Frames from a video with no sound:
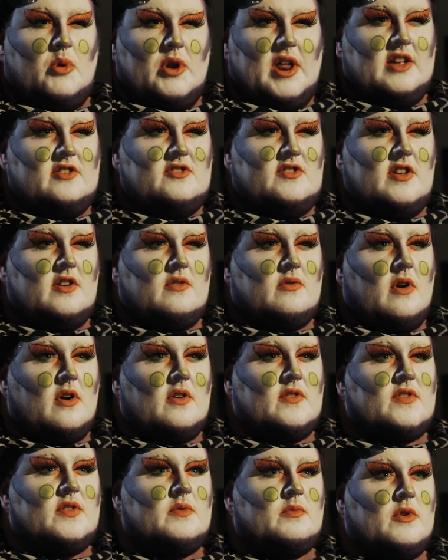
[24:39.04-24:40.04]
But as she
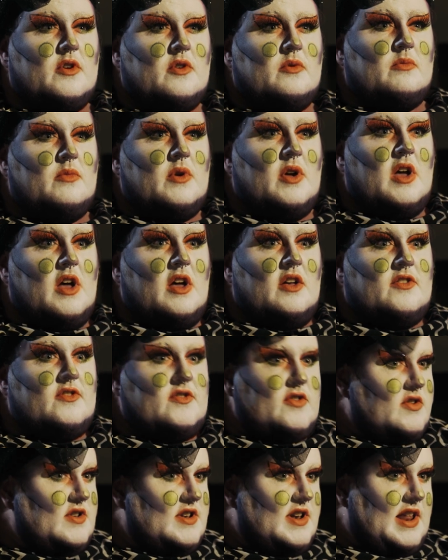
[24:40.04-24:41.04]
crossed the room,
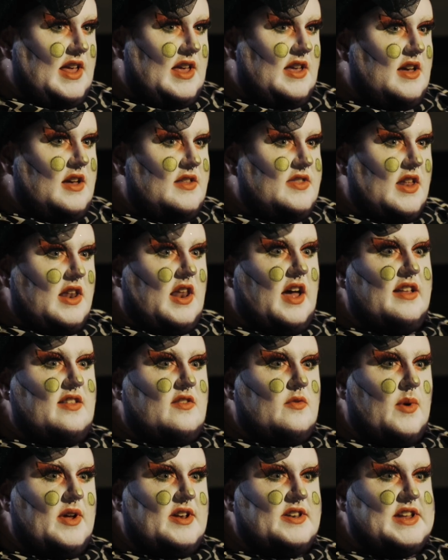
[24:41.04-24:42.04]
suddenly the
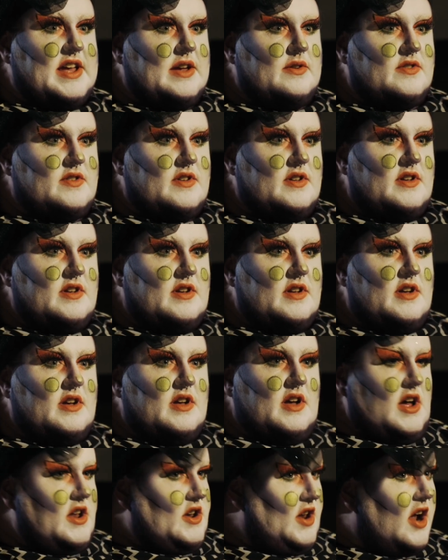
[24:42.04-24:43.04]
lights went out.
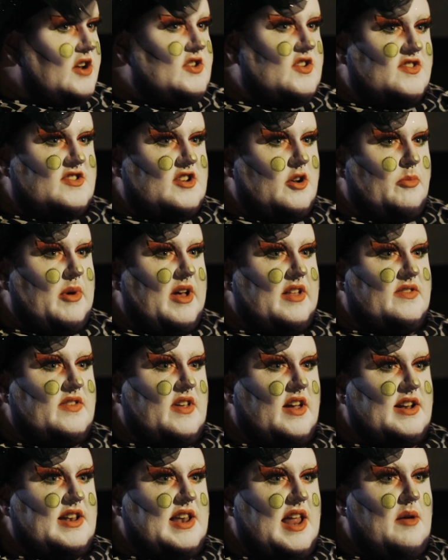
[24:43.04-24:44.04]
Not just her
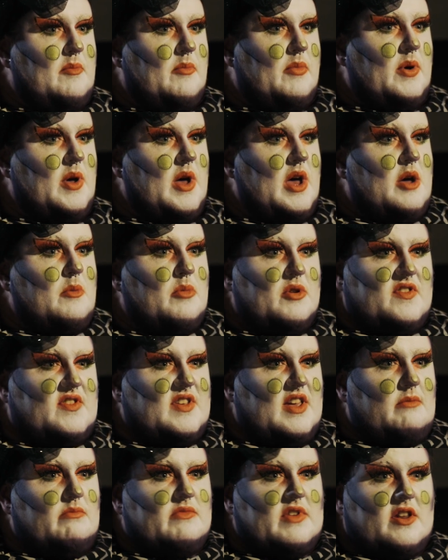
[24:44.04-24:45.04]
bedside lamp, but it
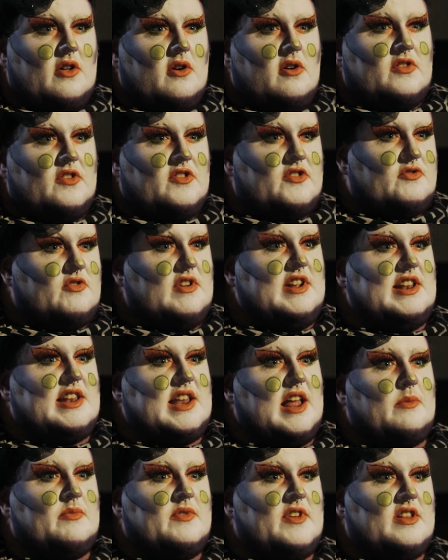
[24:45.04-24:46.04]
seemed that all the
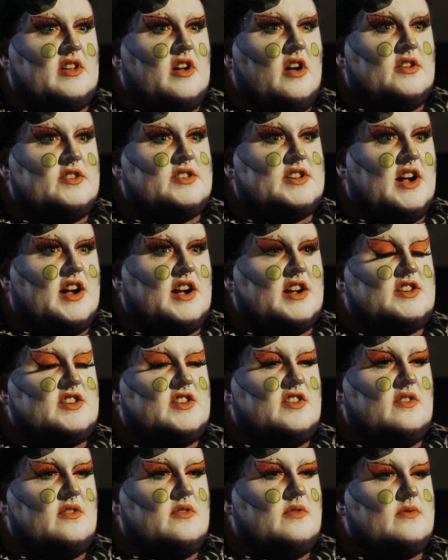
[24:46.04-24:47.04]
street lamps had gone dark
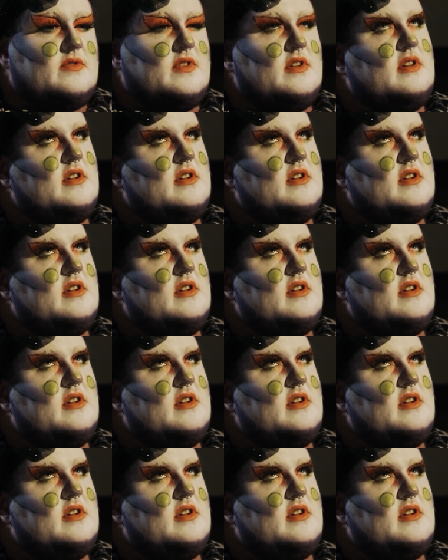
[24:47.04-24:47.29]
too.